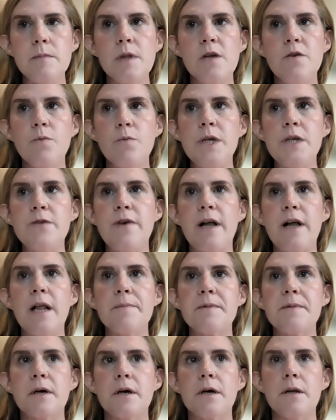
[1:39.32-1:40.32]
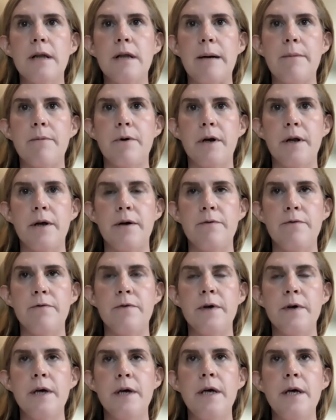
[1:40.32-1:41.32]
We developed a collaborative
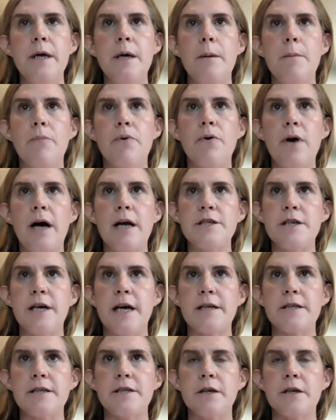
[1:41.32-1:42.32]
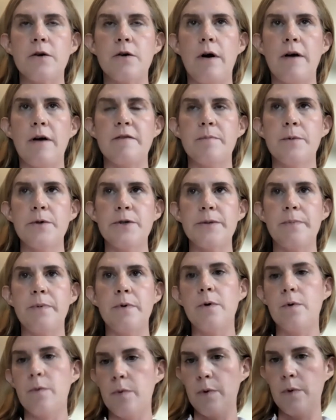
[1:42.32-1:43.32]
project across multiple
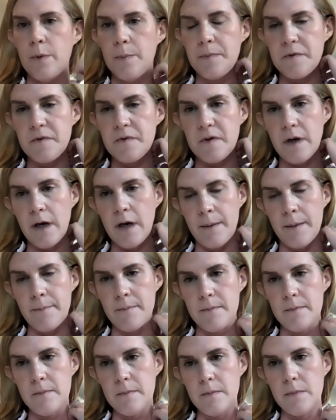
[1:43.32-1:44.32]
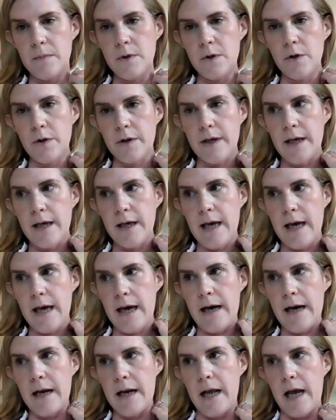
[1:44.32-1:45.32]
groups um, looking
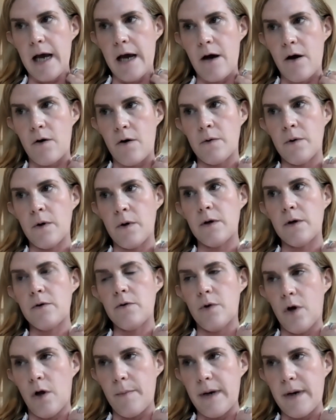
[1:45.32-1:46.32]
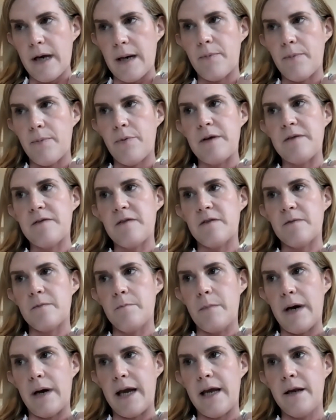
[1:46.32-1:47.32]
at how clonal hematopoiesis
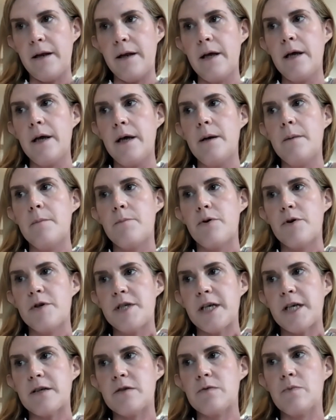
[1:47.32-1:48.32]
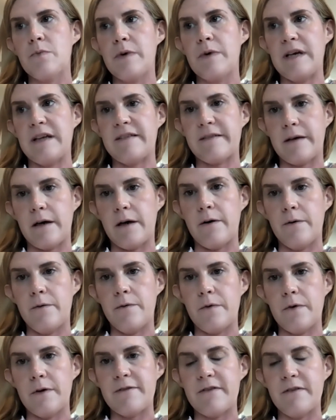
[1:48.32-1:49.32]
might predict risk
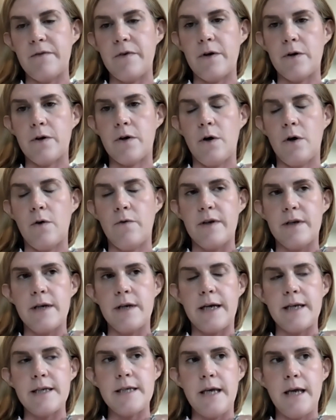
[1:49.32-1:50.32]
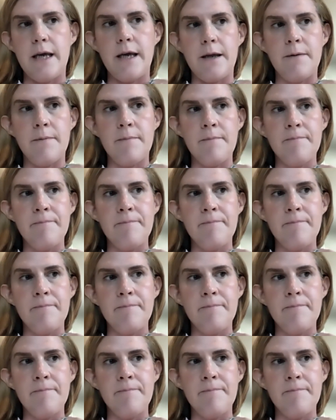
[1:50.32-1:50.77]
of severe COVID 19